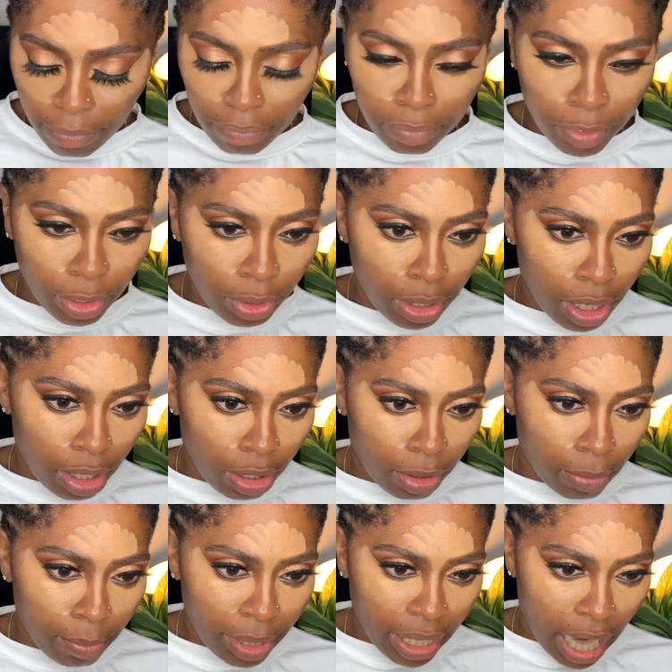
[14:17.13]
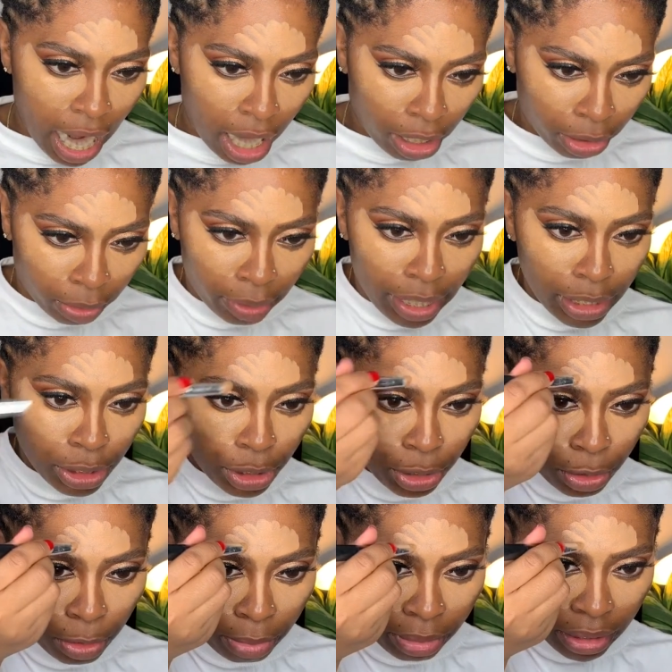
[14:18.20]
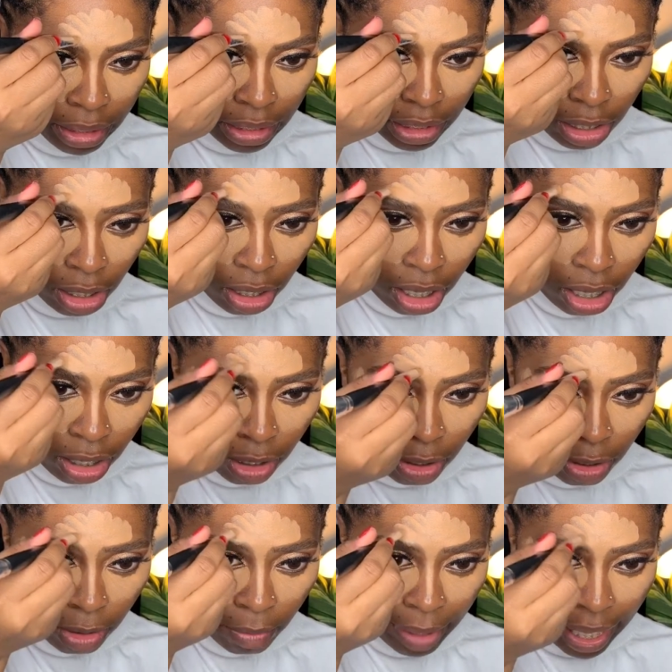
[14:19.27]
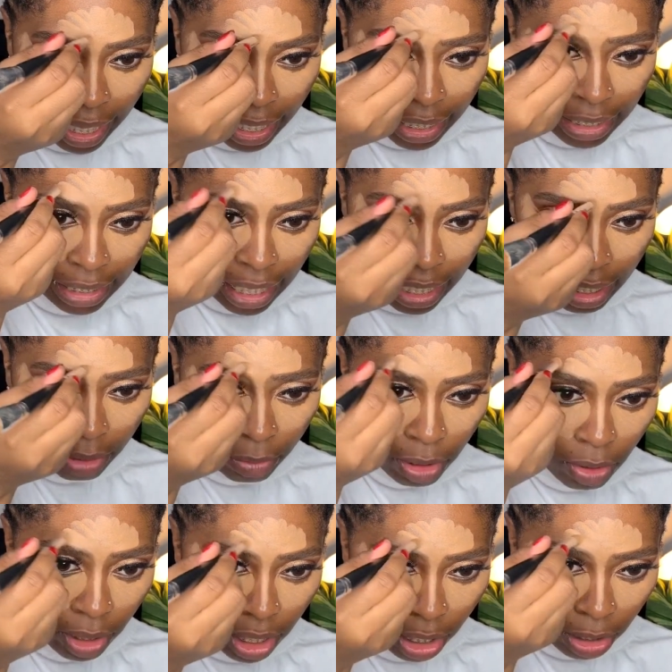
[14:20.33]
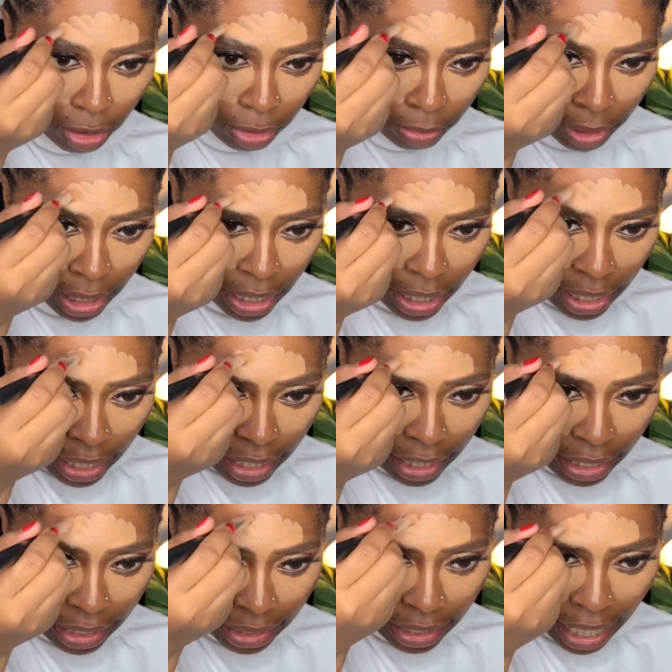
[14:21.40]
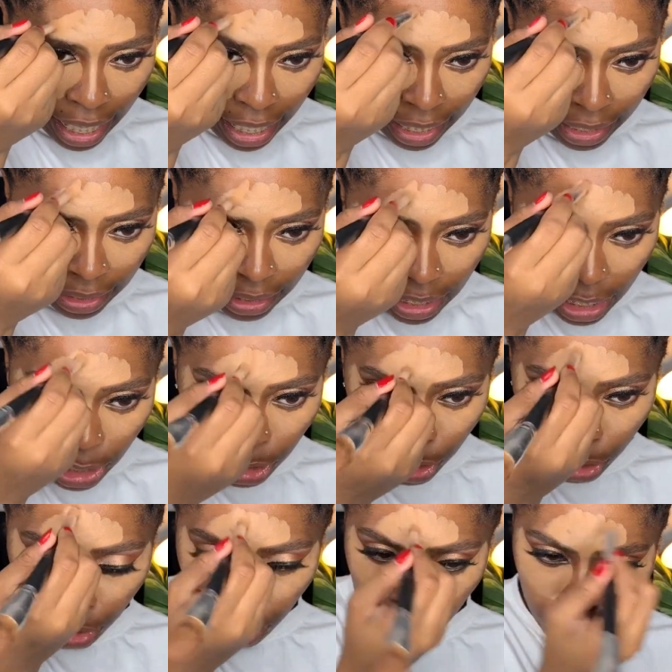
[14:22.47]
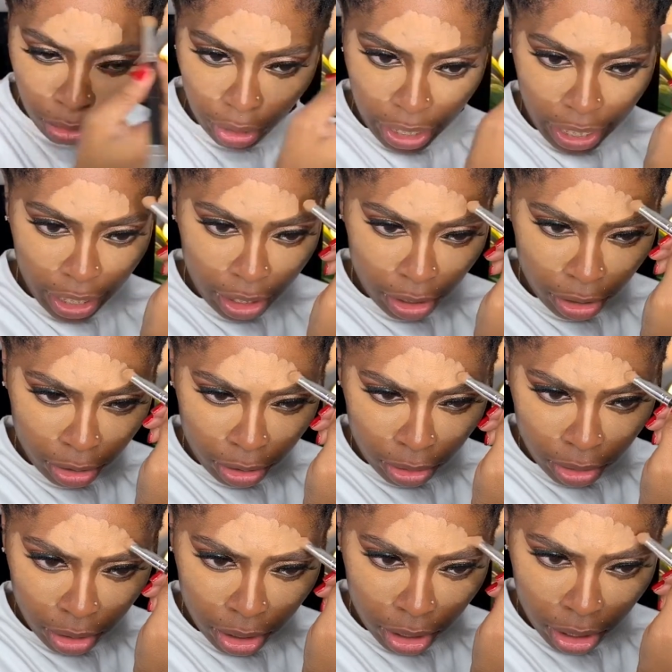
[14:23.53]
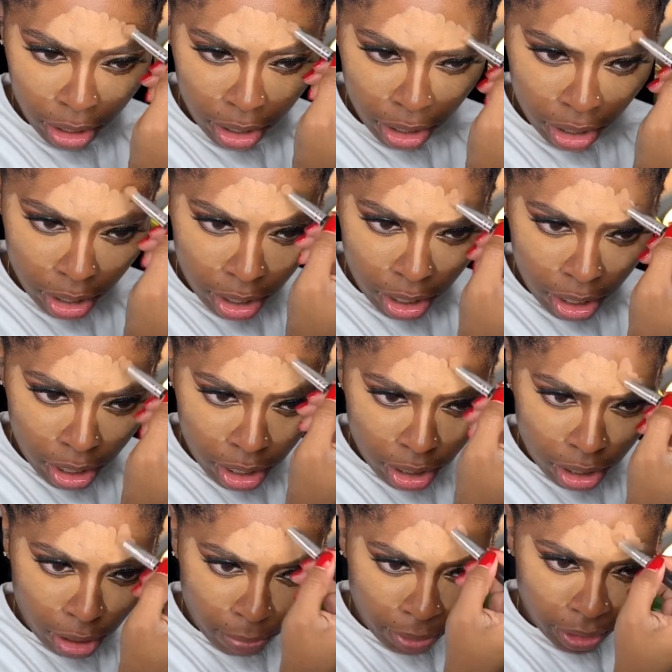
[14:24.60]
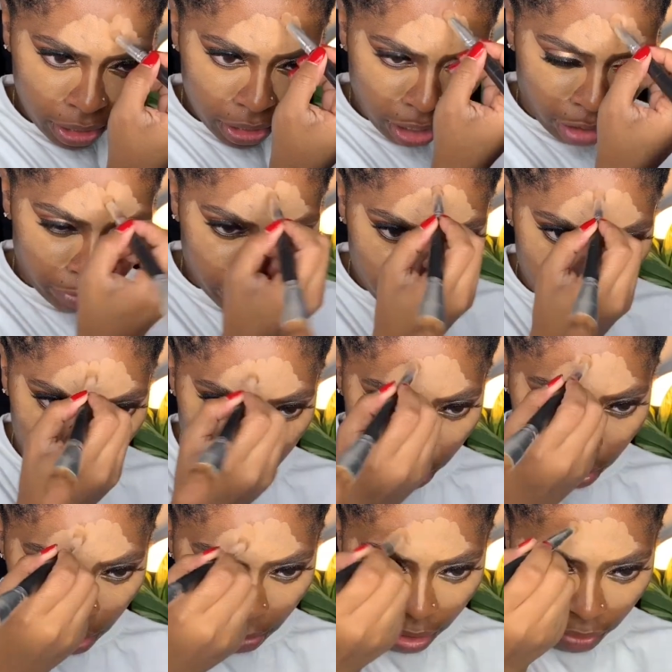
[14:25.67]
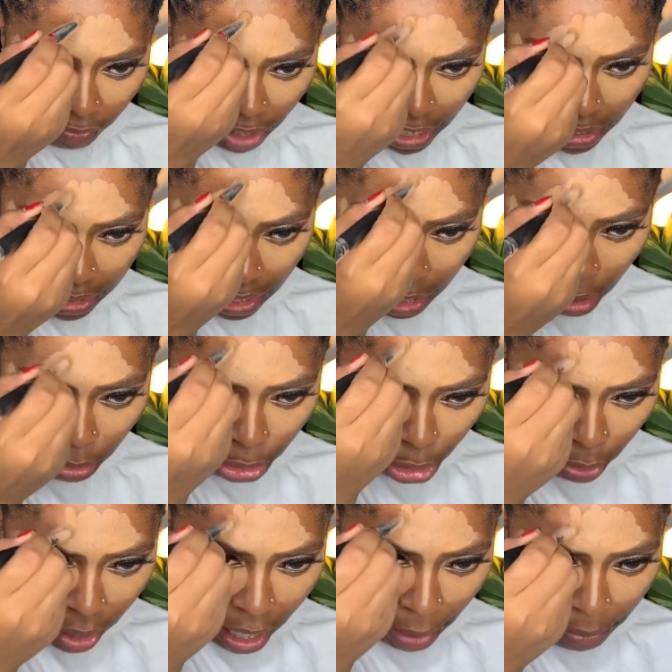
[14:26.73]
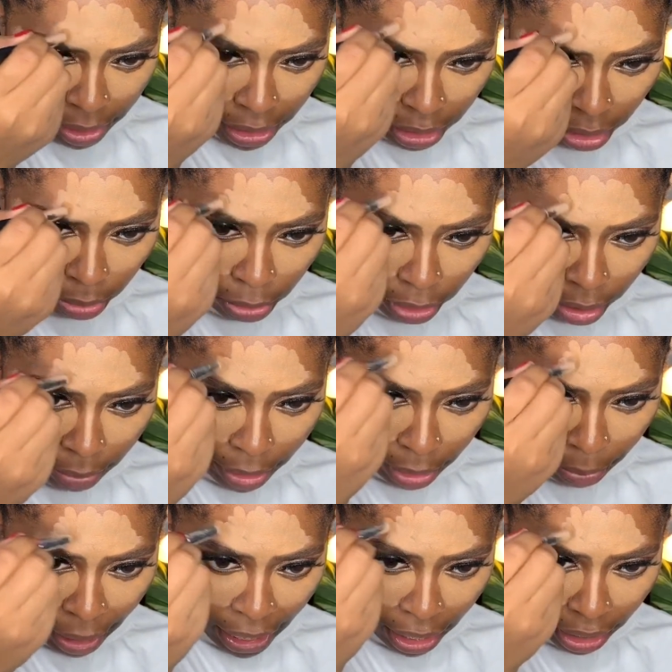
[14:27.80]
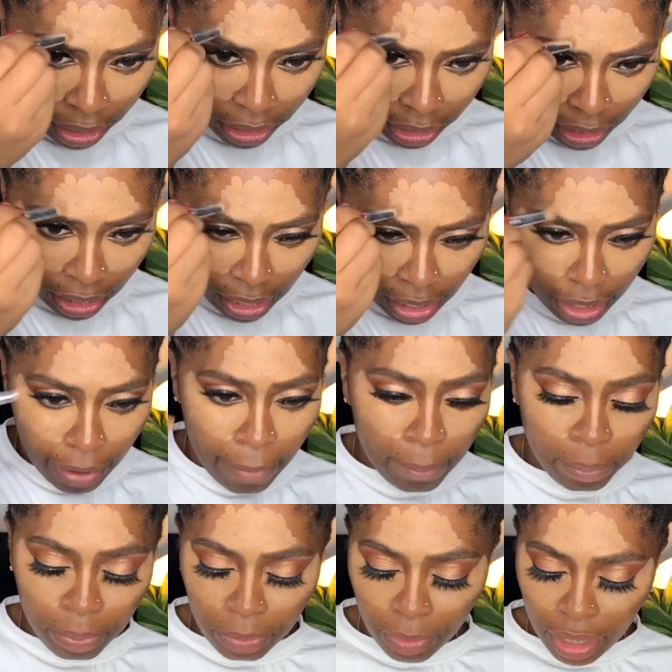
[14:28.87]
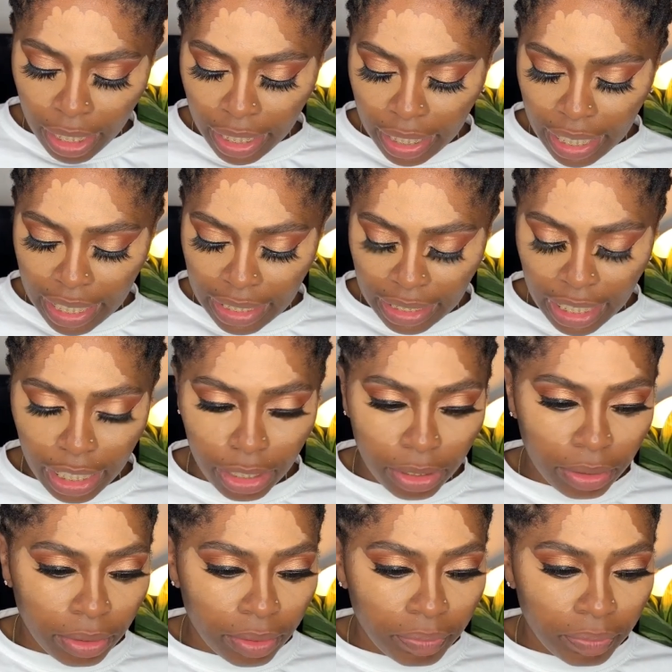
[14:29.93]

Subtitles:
you know, but I'll arrest you. Please go home. And instead of him going home, he decides to kill the police officer, to shoot him in the face. They don't show what happens to the boy, but apparently he gets killed,